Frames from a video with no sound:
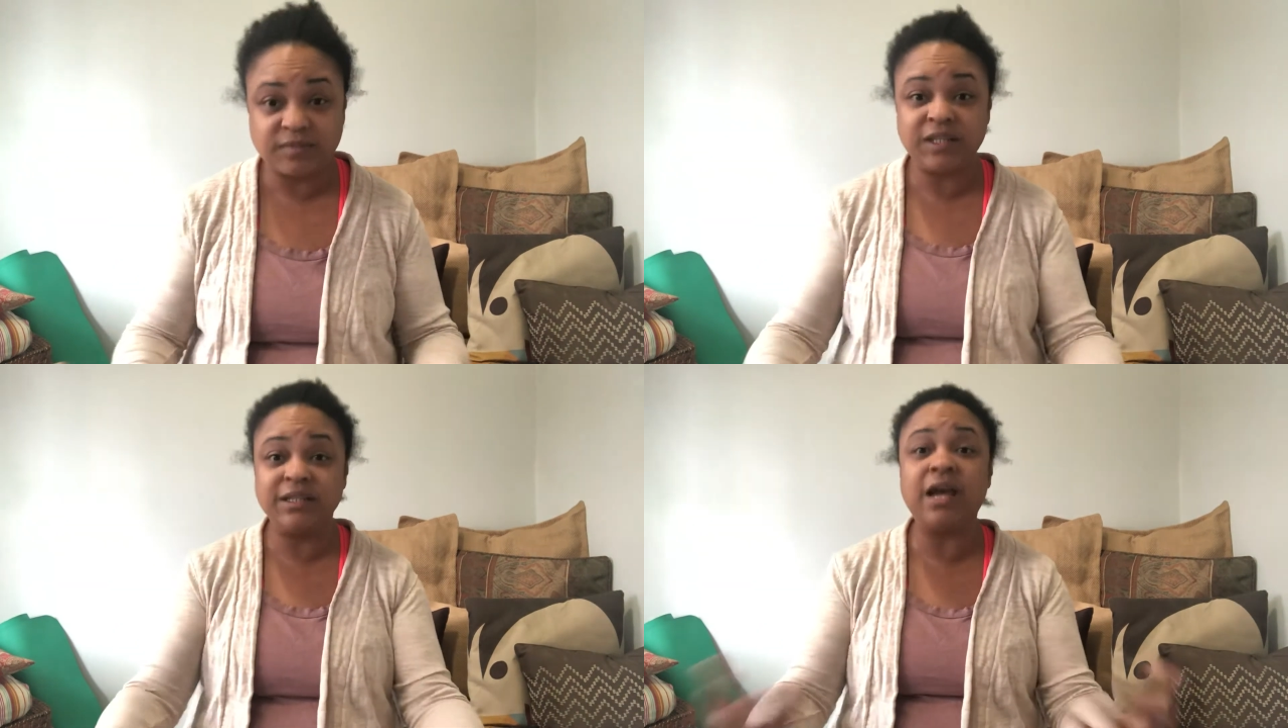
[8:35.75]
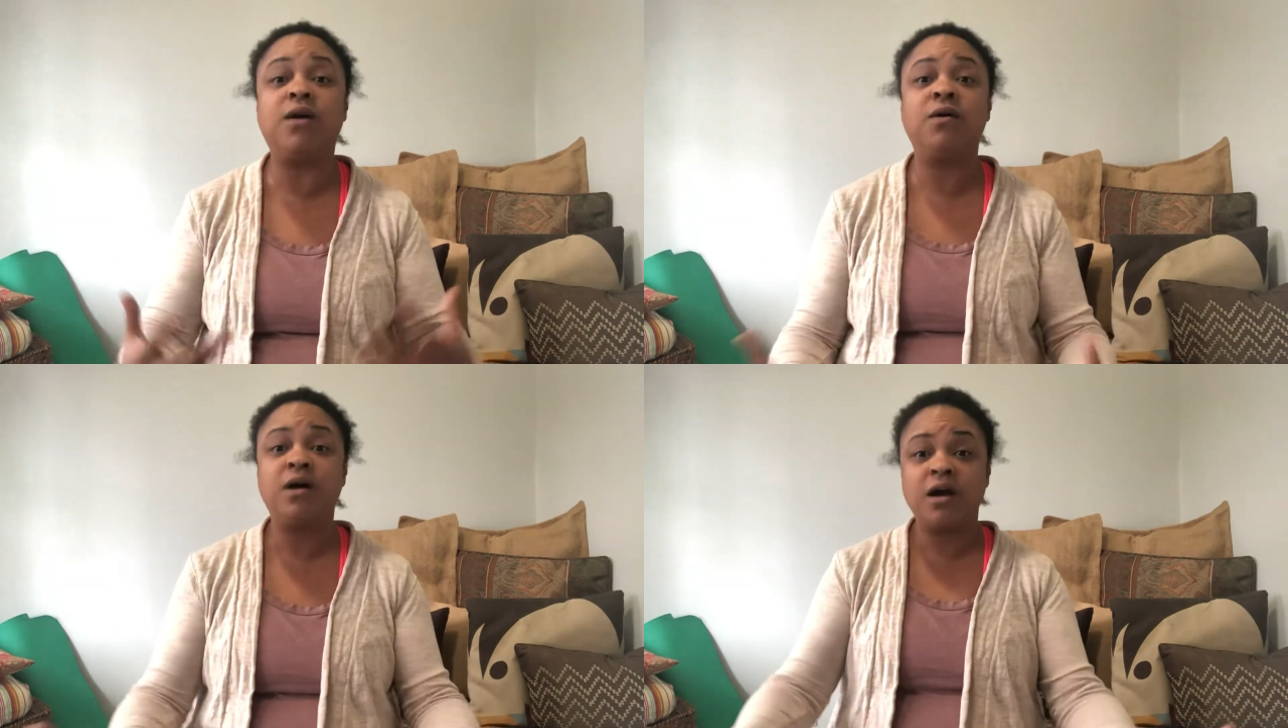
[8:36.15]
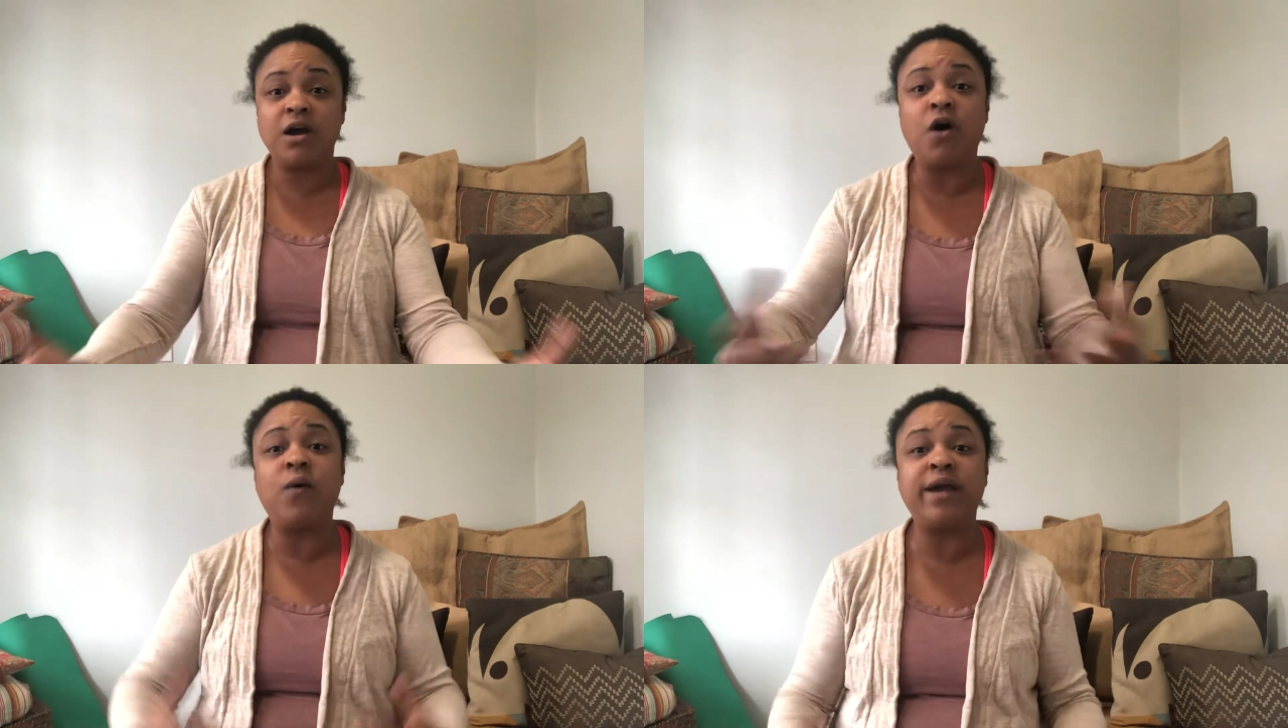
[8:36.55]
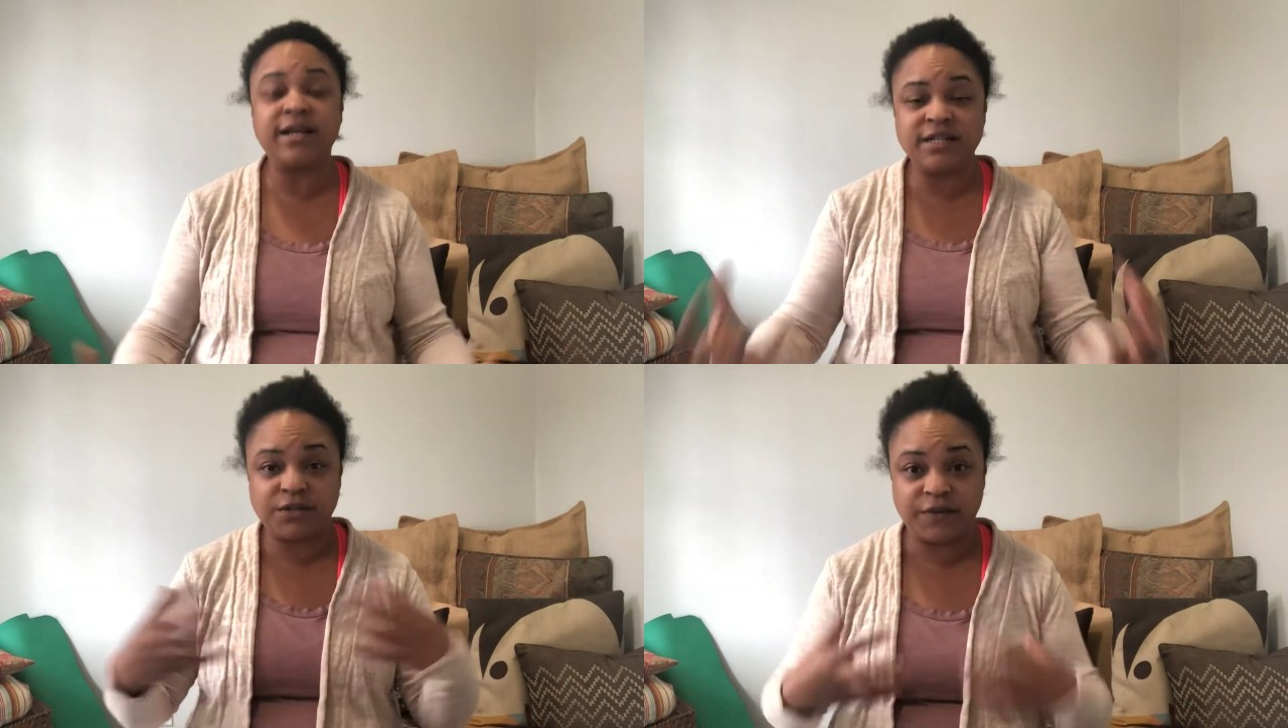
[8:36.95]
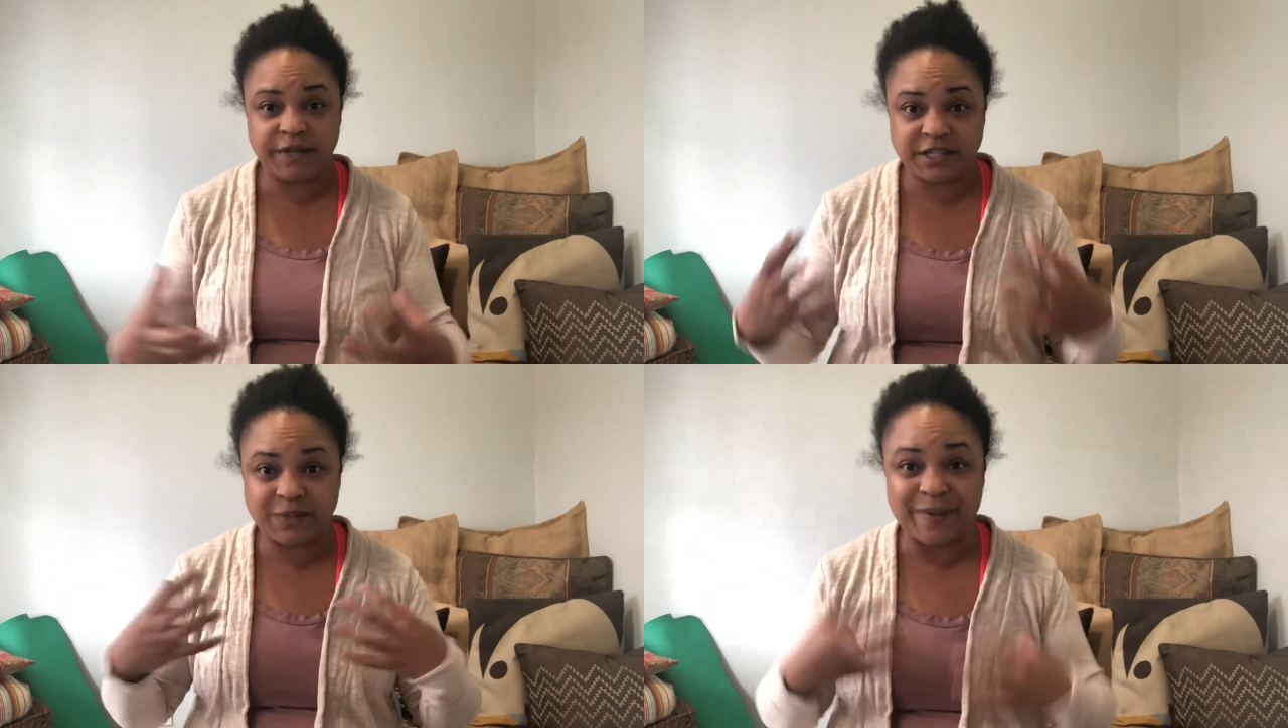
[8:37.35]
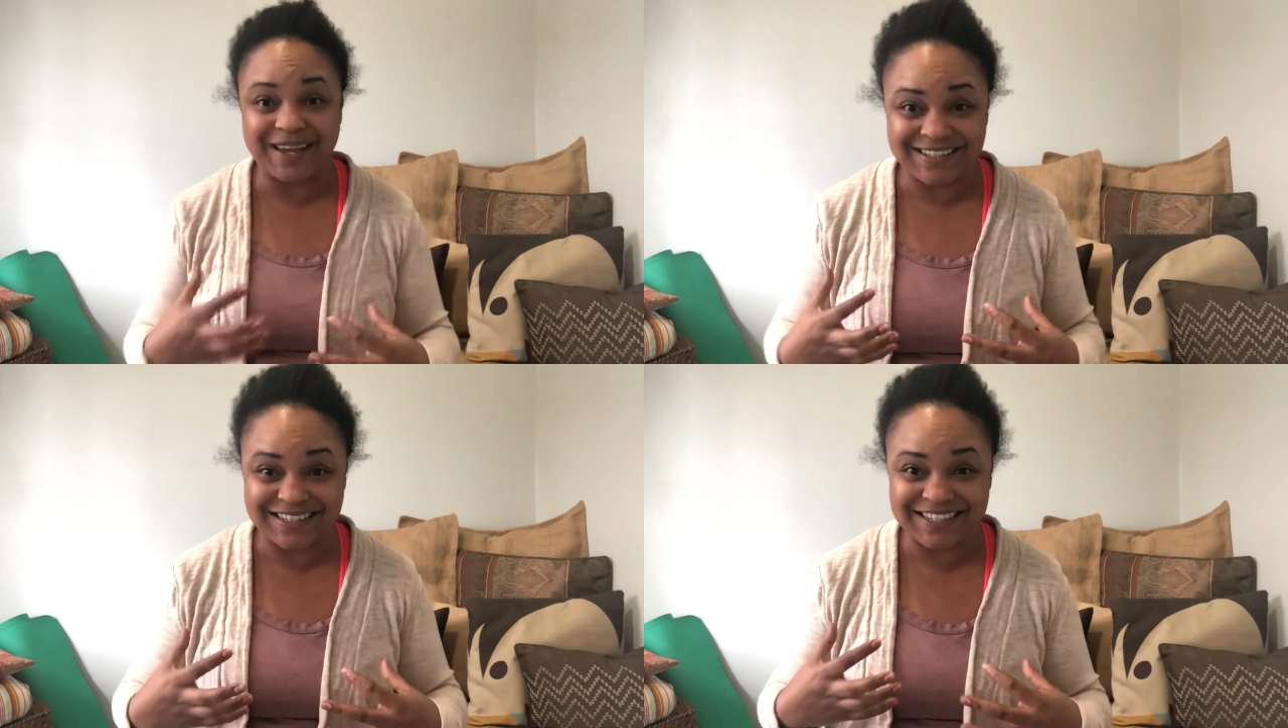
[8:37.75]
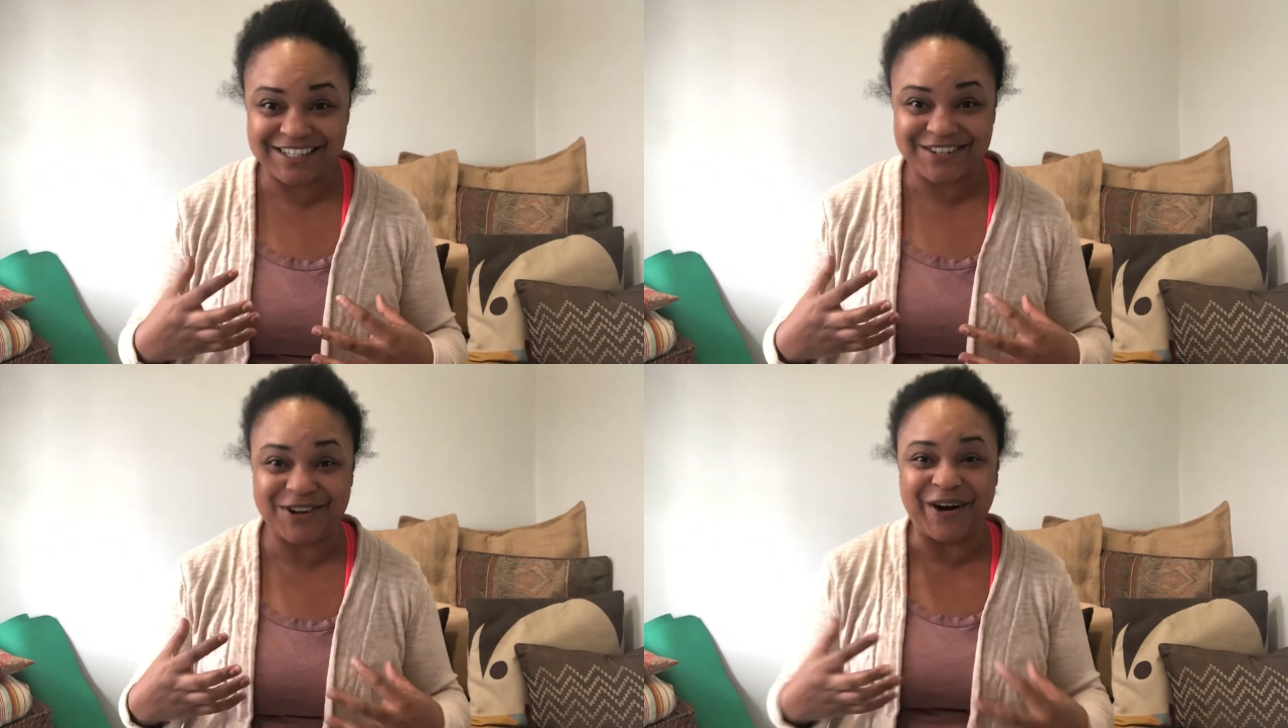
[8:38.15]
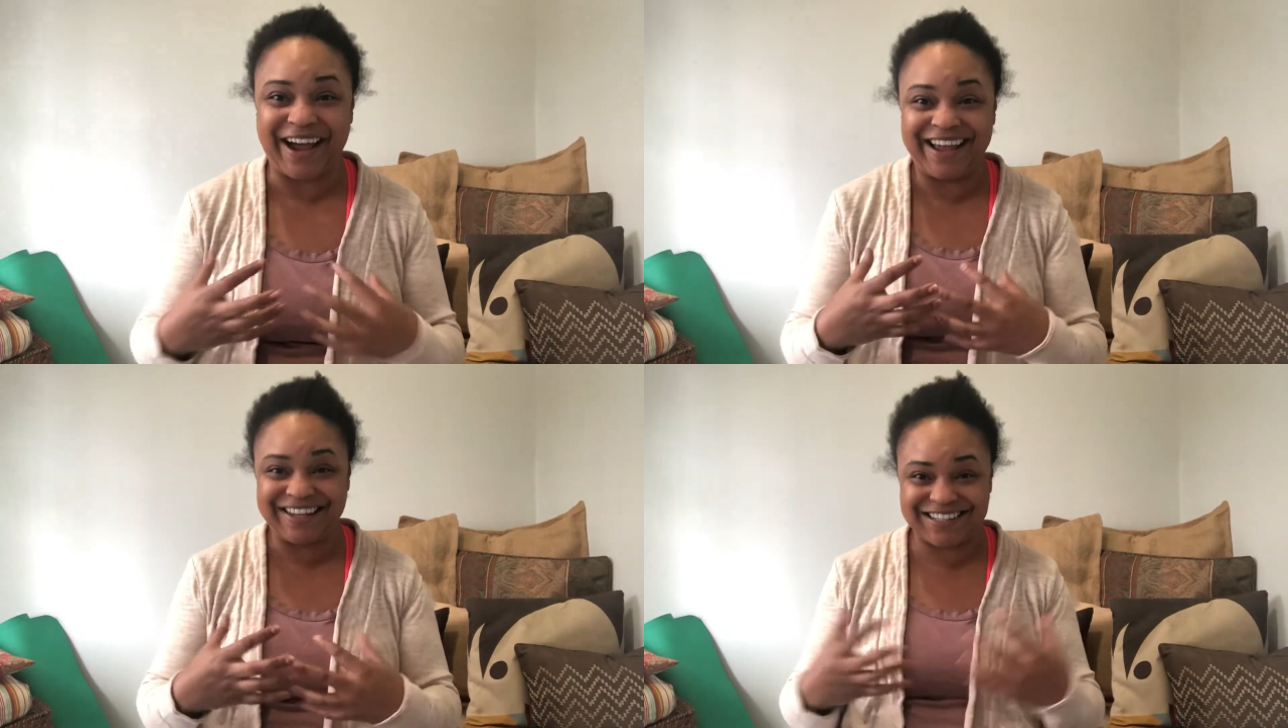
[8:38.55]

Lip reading: Now, going into these spaces, right?